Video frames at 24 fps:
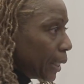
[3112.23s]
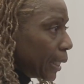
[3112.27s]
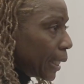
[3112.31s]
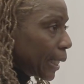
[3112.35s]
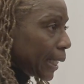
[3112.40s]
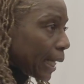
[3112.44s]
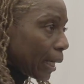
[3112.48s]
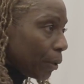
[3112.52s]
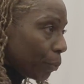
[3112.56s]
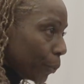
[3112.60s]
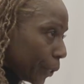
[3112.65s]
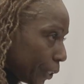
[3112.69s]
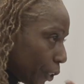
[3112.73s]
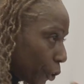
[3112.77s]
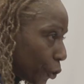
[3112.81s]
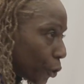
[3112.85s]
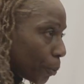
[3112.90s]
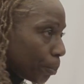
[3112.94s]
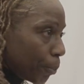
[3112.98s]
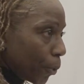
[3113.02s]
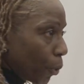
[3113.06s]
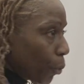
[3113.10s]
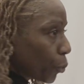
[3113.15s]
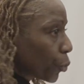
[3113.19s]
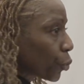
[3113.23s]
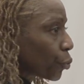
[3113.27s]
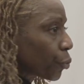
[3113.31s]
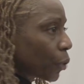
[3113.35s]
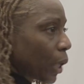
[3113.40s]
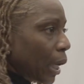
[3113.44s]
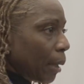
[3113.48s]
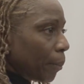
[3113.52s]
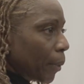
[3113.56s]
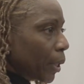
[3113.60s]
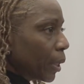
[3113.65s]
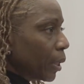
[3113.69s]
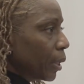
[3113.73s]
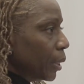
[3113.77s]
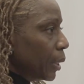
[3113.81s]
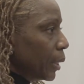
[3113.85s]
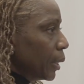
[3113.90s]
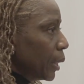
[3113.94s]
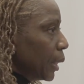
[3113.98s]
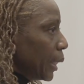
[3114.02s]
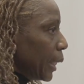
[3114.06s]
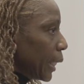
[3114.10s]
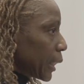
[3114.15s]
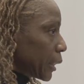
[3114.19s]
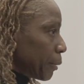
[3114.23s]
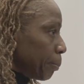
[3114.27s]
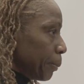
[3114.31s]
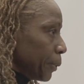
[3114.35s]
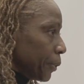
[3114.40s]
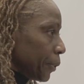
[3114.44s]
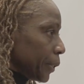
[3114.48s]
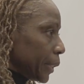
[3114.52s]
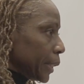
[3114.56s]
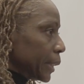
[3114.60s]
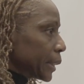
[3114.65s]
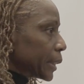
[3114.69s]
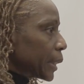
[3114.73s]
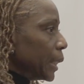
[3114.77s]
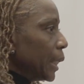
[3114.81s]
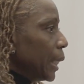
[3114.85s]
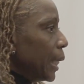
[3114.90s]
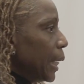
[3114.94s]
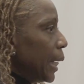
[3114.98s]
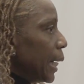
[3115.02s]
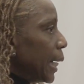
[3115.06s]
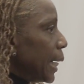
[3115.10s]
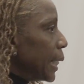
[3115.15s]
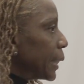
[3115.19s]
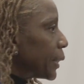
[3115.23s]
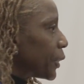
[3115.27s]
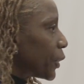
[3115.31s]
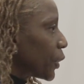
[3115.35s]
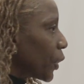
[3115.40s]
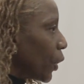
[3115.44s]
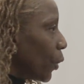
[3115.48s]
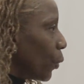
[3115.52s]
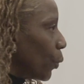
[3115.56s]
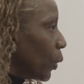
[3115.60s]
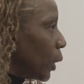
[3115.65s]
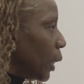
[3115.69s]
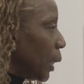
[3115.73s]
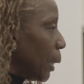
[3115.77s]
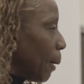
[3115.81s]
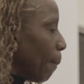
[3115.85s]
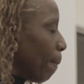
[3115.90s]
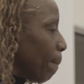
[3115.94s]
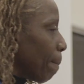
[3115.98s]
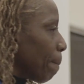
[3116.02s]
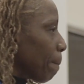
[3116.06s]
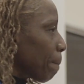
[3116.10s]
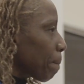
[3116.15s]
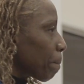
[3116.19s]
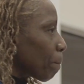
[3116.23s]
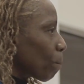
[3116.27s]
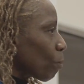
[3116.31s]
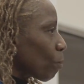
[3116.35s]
And I went into post-trauma experience. And so I